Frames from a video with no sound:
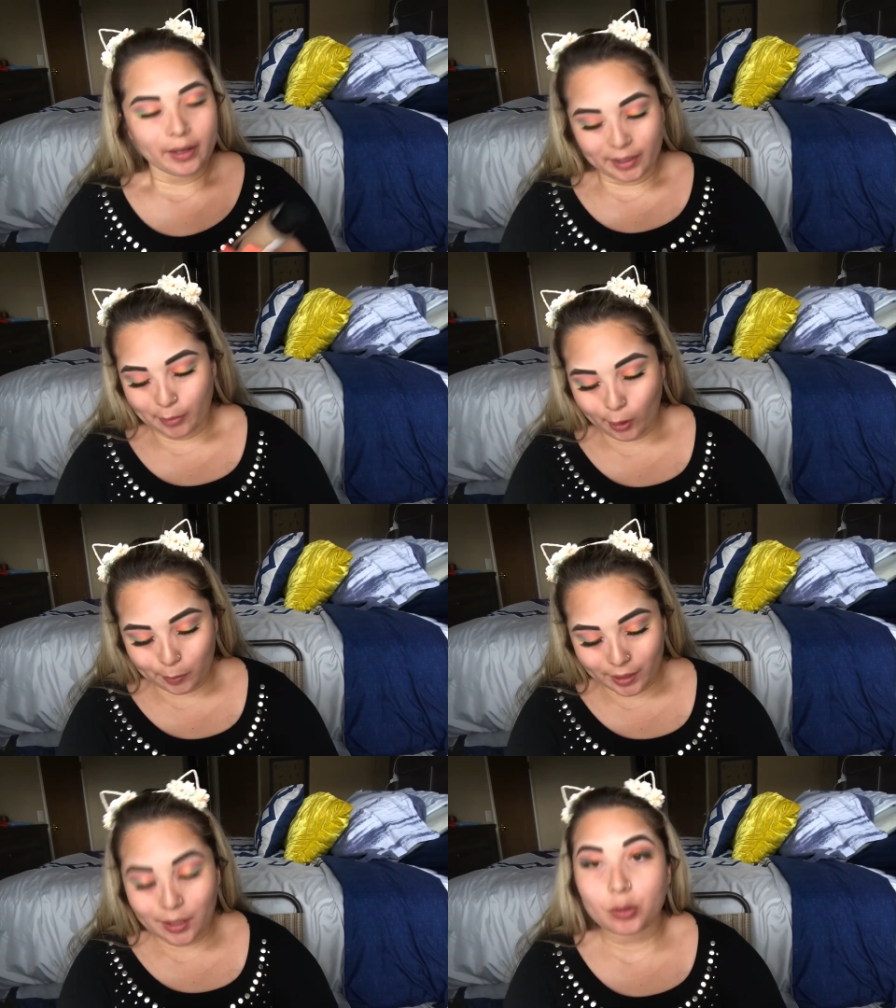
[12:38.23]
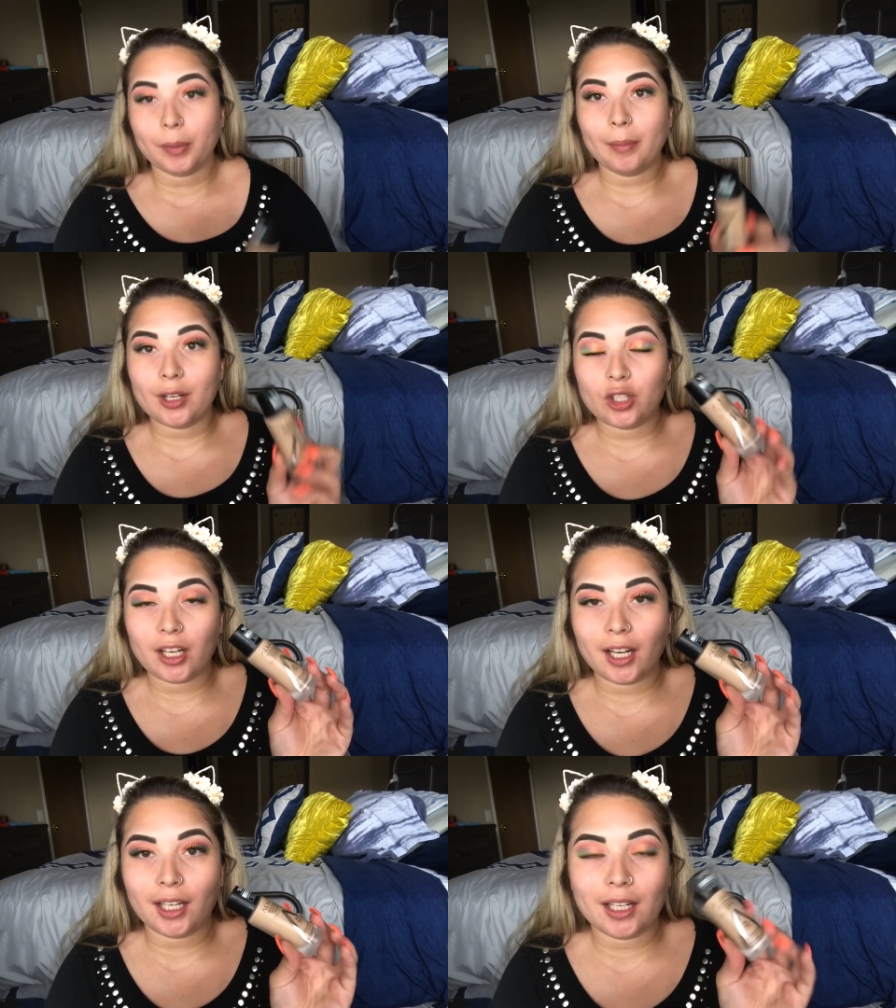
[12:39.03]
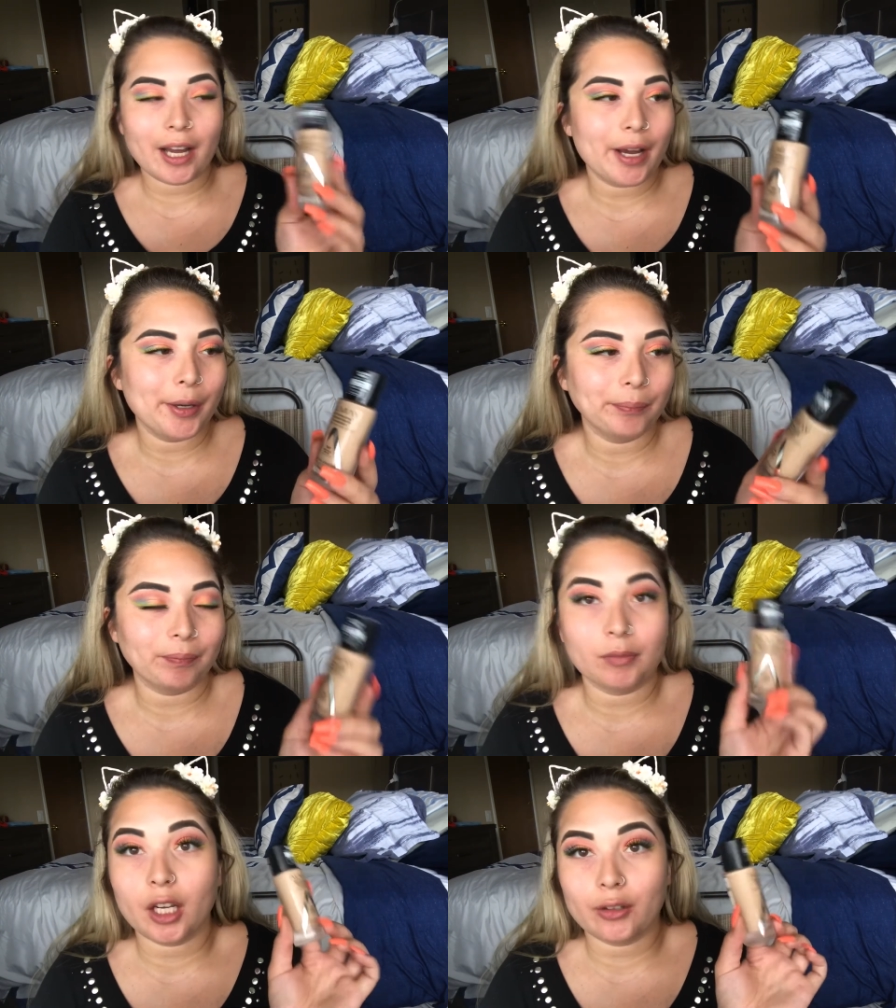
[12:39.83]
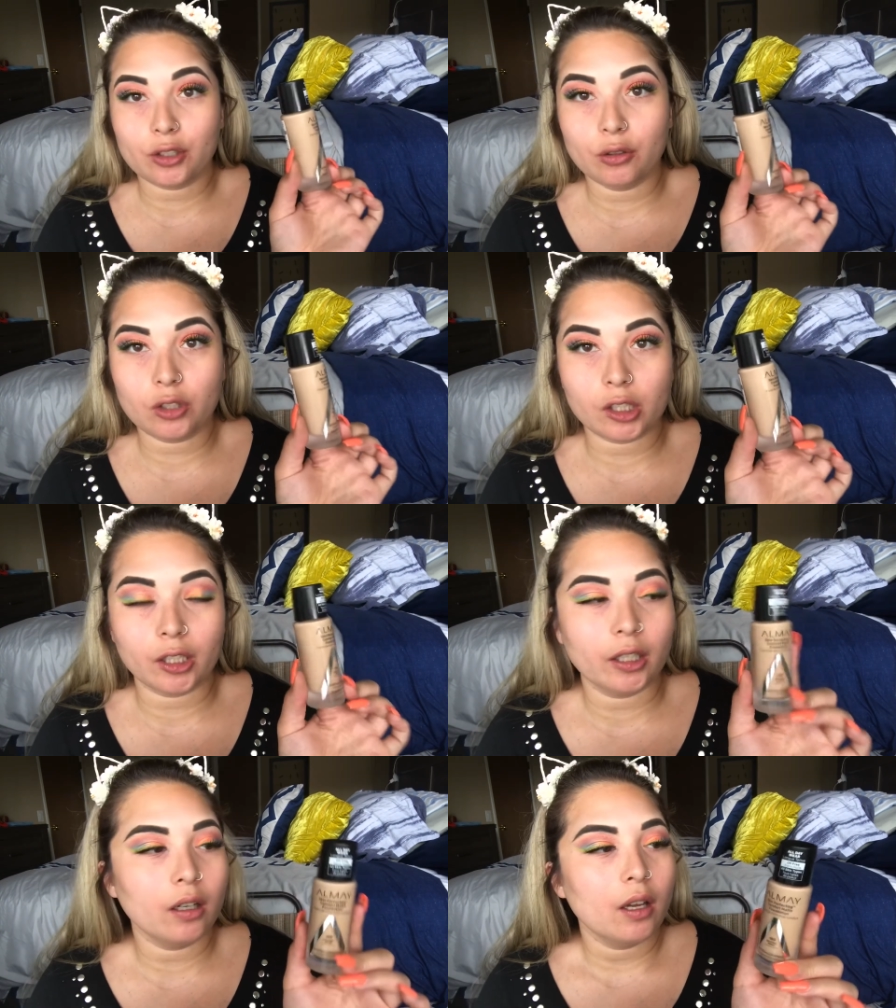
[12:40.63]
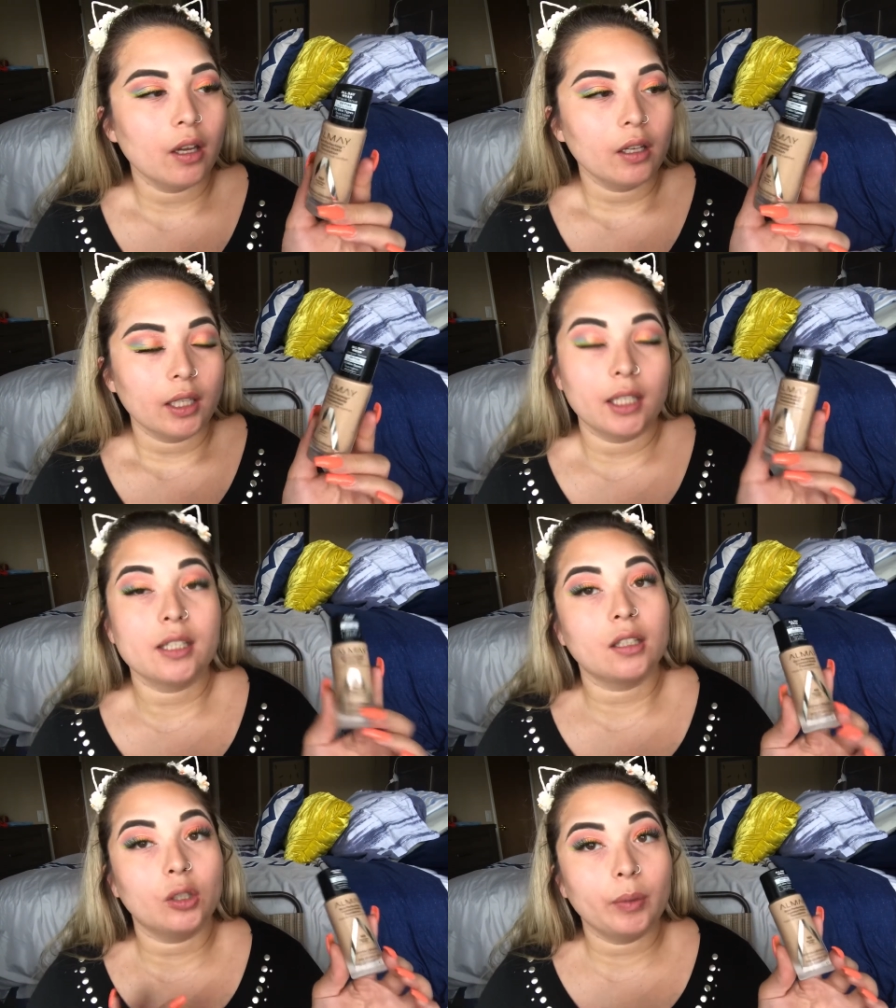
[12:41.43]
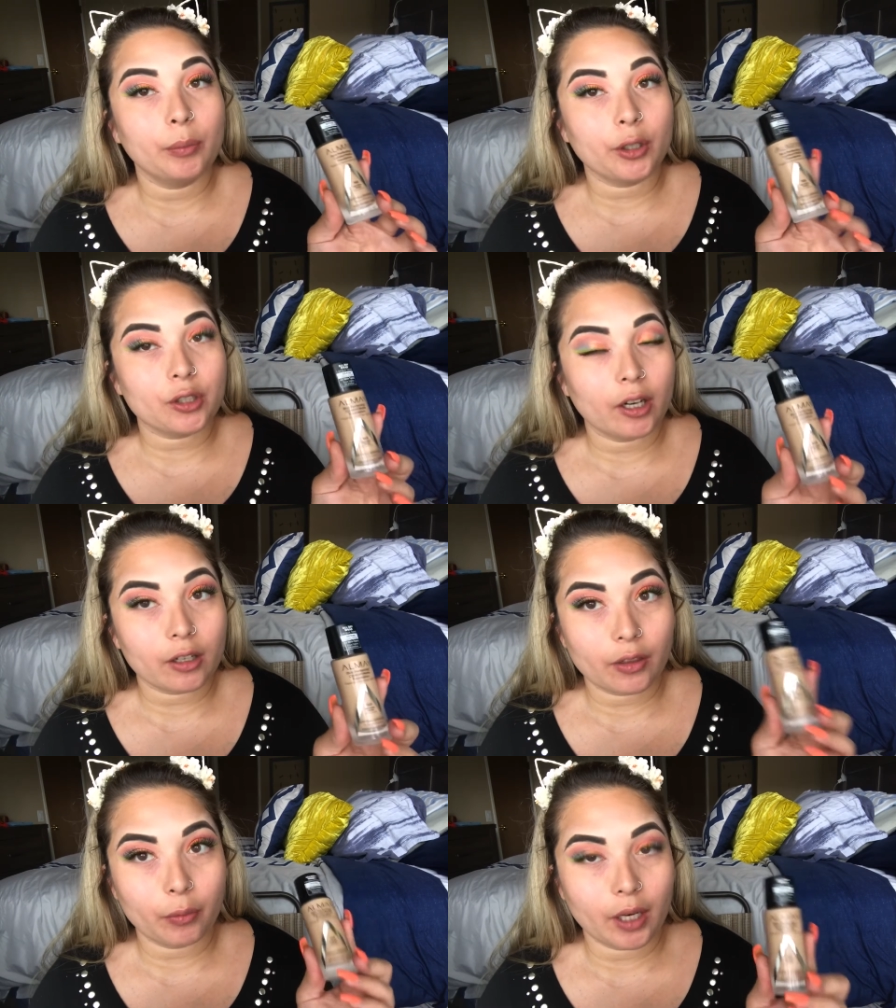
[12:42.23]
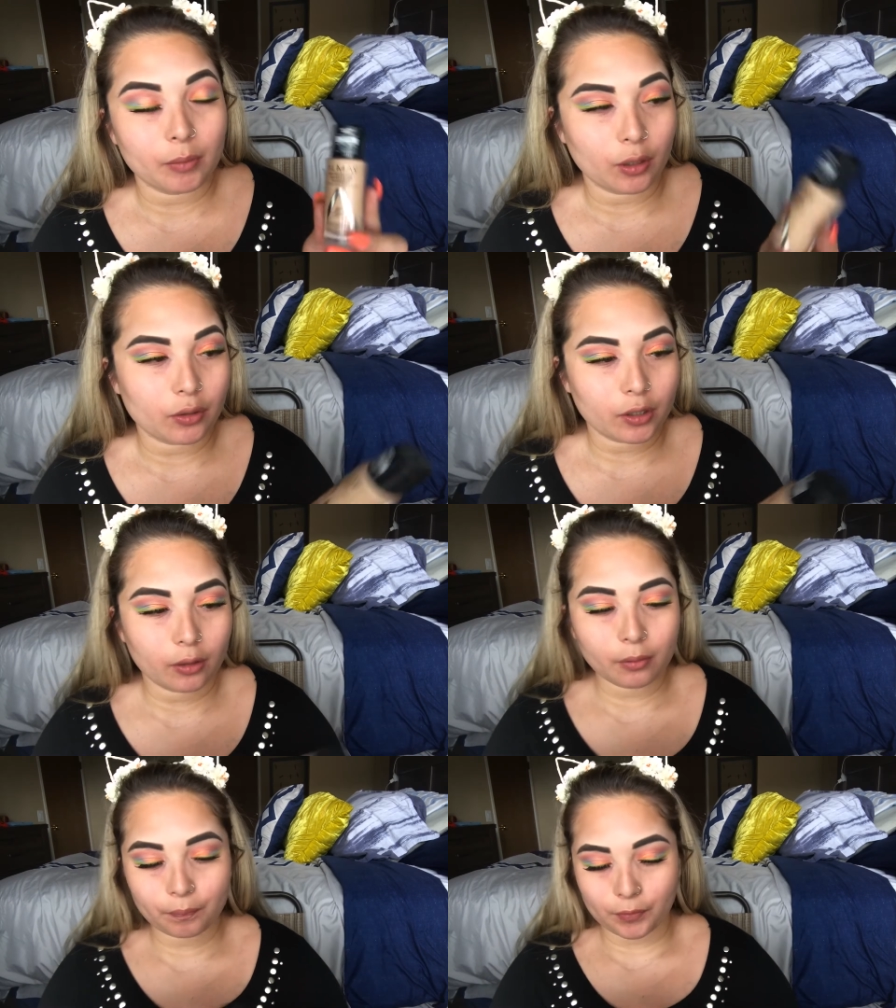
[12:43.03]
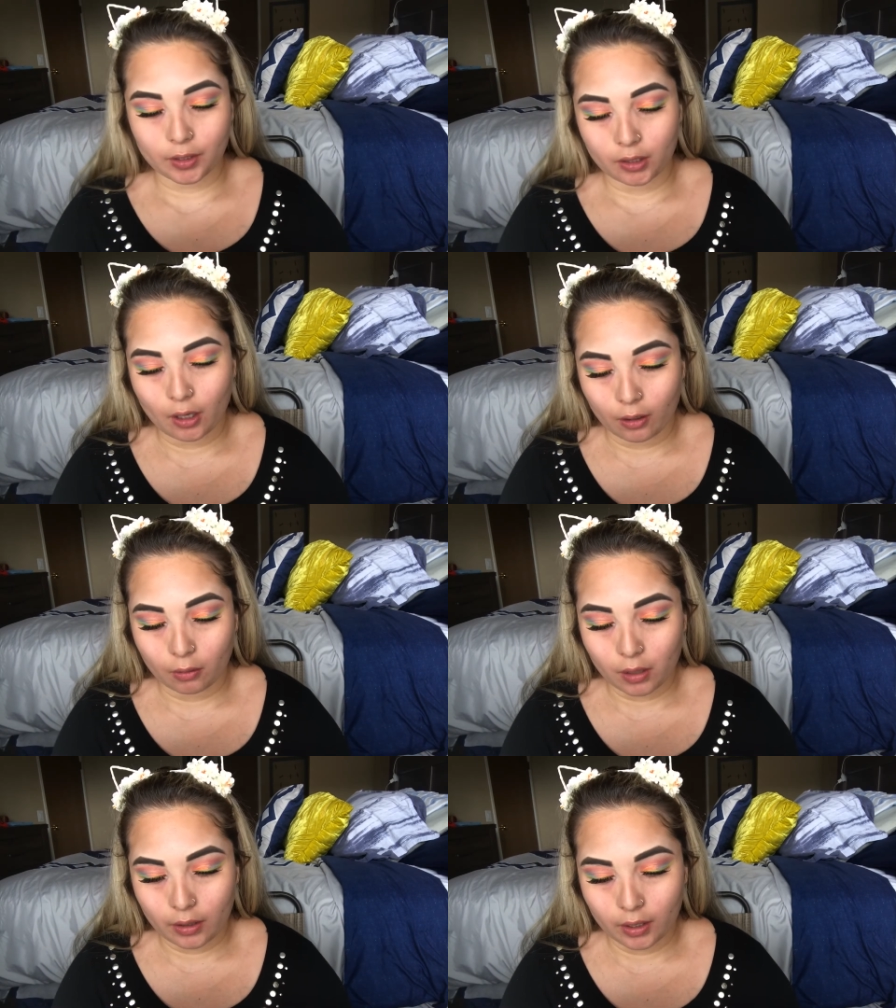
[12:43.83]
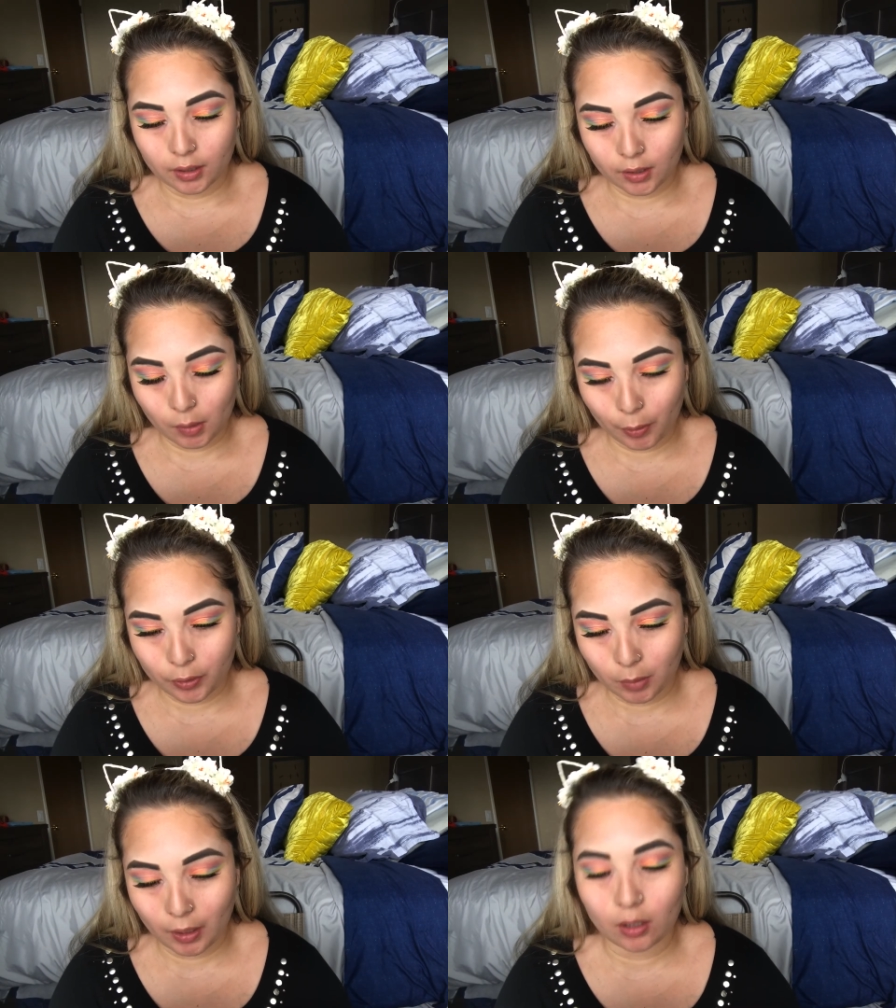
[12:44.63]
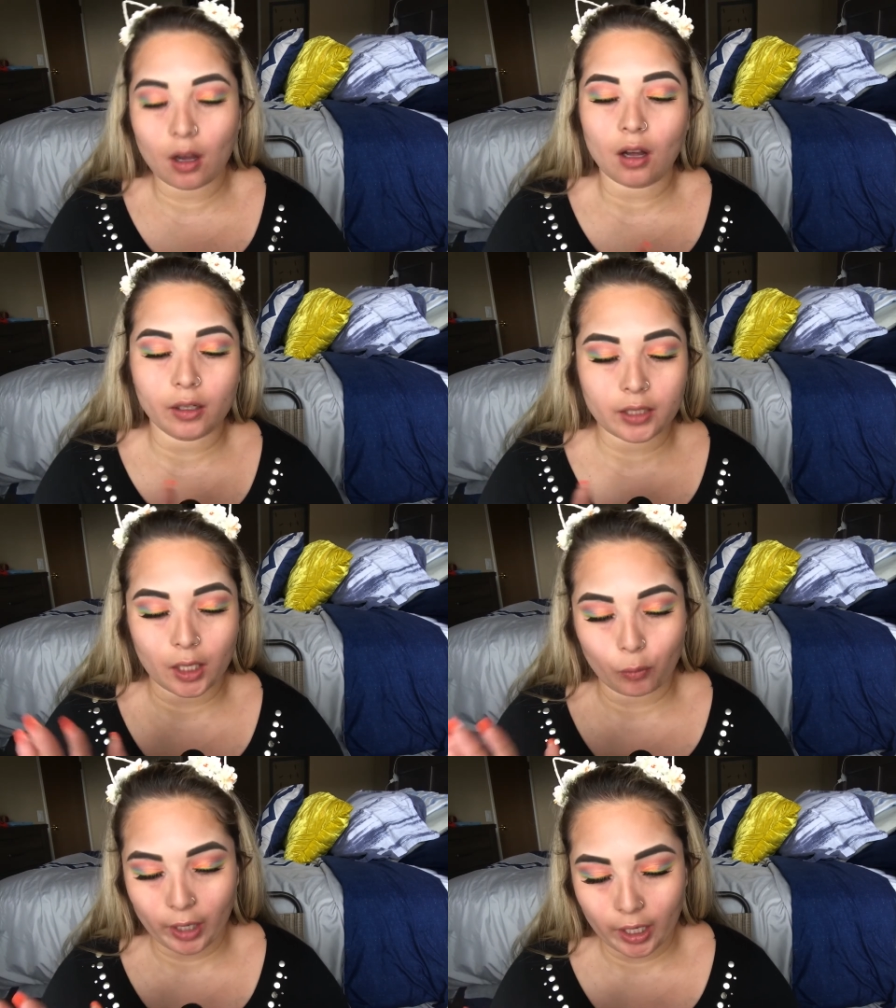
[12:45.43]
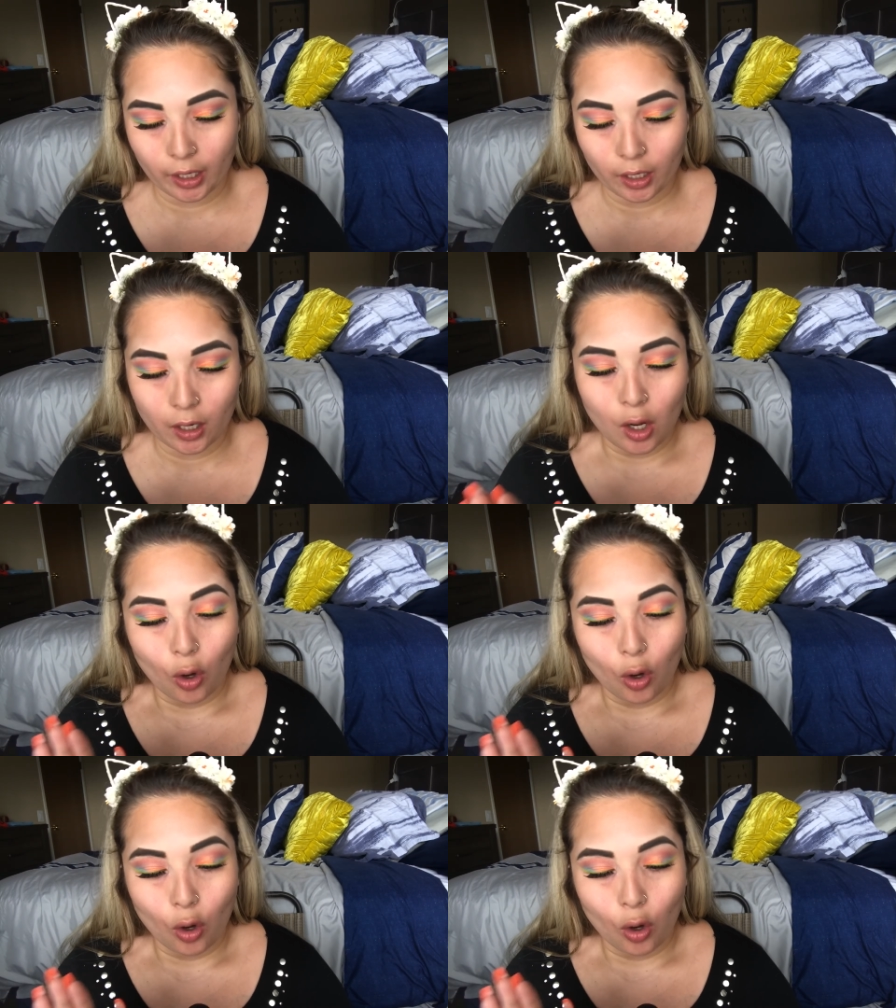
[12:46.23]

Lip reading: I'm hoping this will be my shade. Not too sure. It is a little bit more darker than what I'm used to. So this is supposed to be an all-day wear,